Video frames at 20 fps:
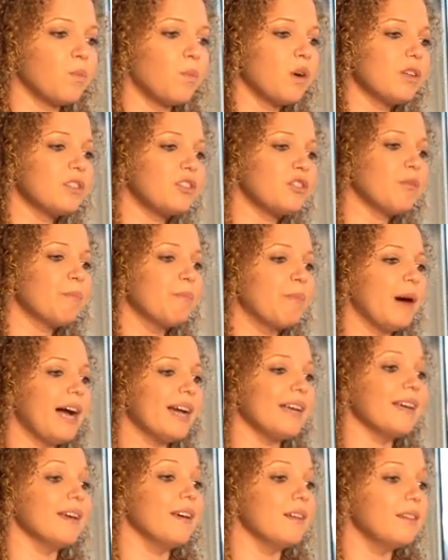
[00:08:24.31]
Once you
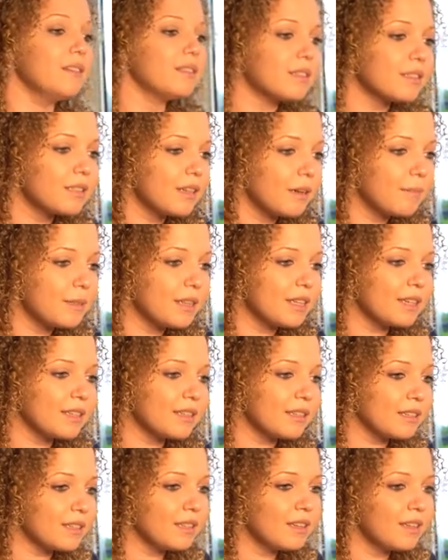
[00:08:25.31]
buy into
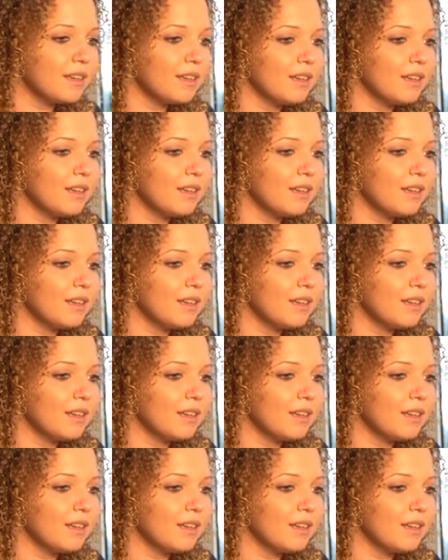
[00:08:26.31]
something,